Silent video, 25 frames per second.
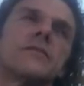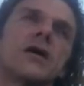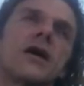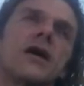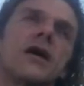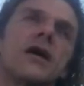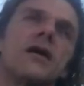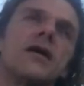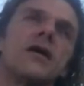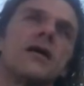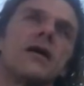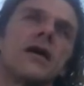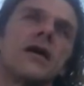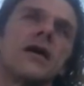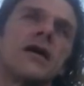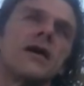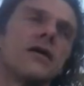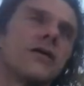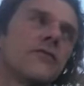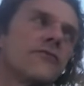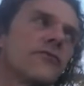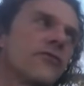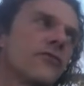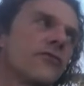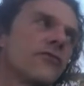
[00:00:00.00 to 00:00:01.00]
I
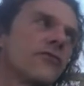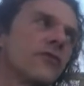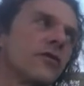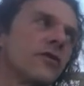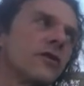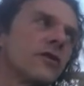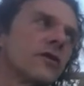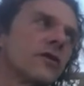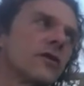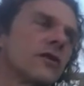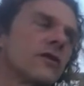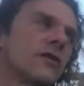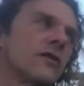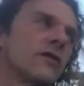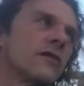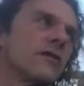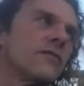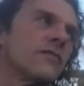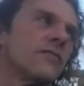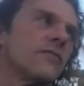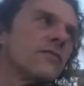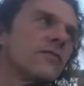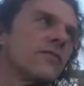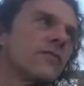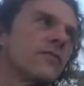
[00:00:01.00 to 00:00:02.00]
have the feeling.
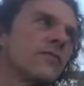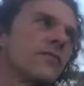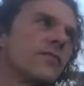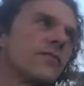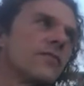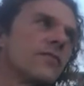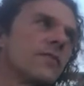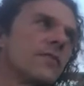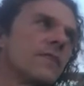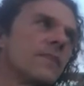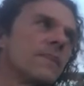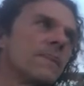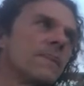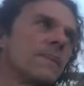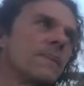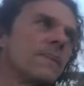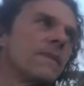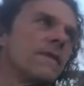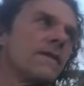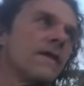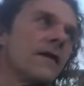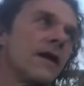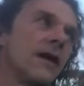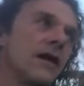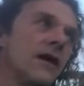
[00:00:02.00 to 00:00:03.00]
Okay.
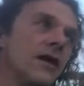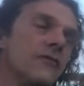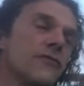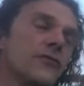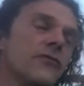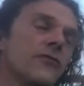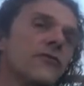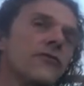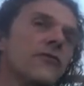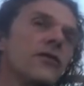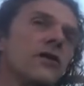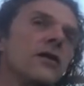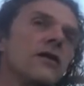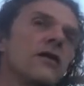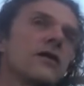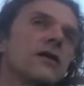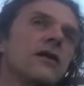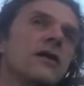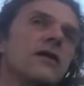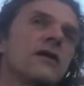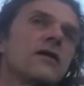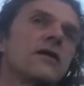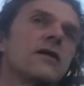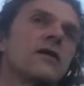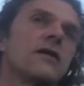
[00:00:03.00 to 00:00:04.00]
I have the feeling
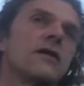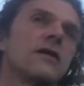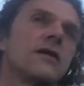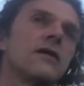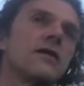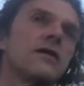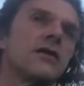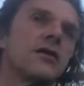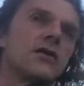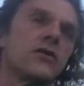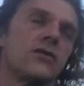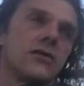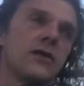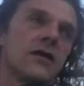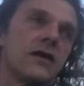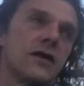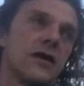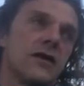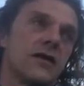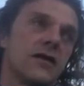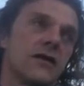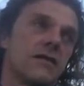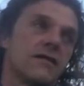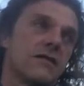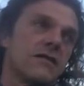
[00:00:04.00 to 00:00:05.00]
that, you know,
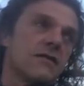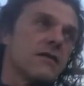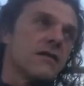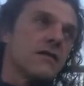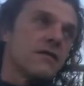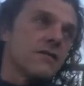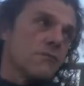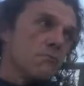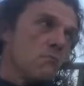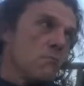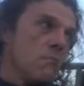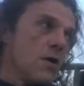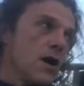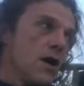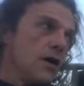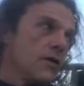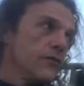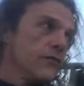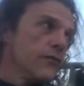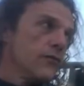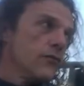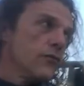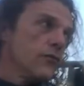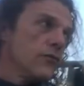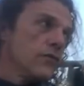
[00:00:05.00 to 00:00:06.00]
and that's my
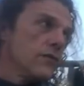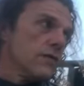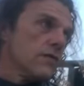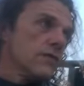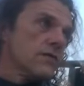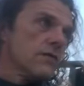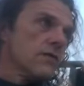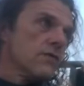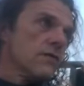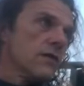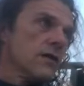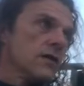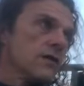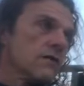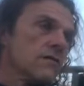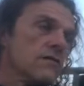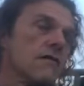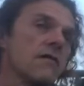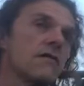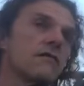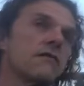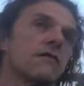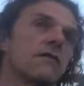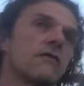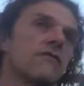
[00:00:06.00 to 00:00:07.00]
truth. There's no like
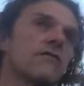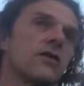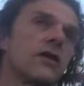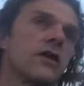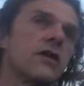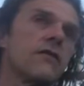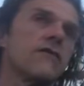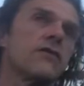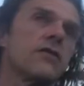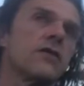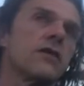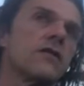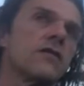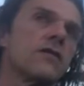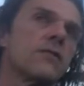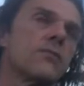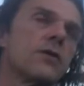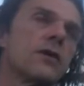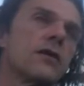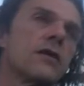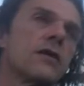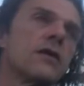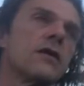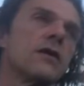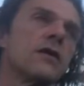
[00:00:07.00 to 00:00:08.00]
scientific evidence,
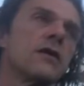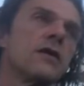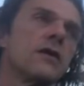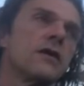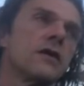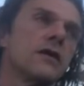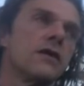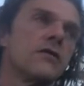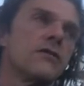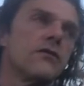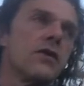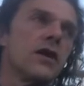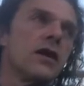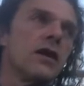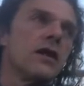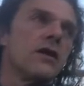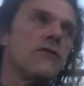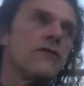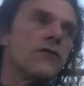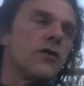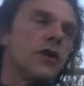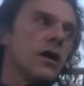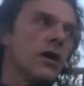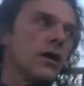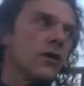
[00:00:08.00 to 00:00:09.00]
but if I
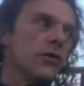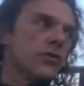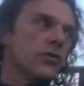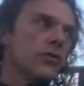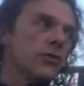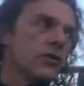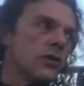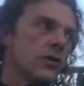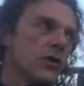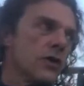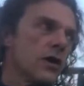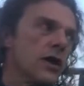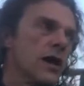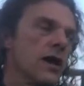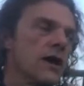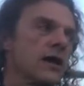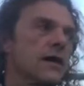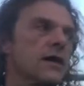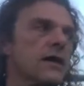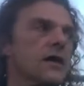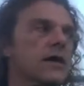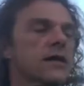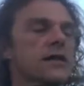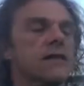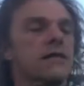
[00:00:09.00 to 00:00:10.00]
live healthier, I
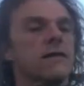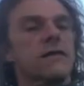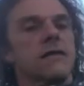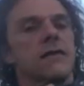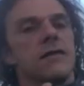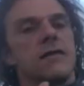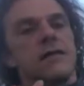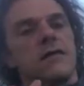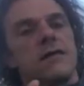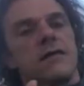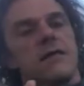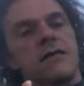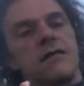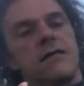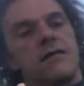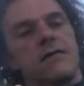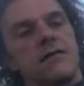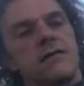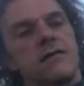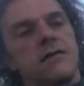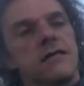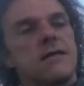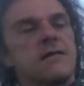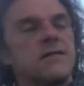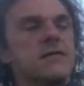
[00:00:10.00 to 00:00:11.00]
get
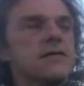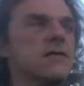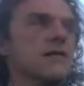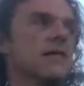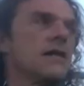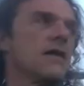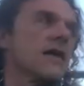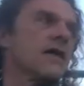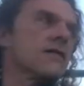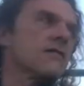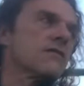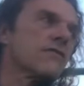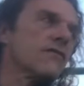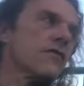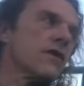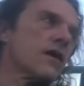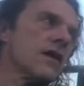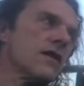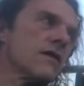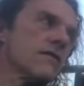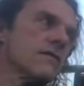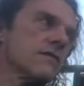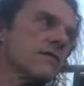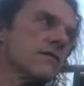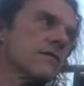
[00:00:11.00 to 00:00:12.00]
dizzy less
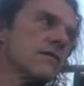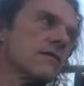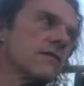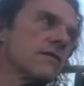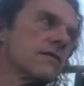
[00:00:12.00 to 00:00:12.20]
fast.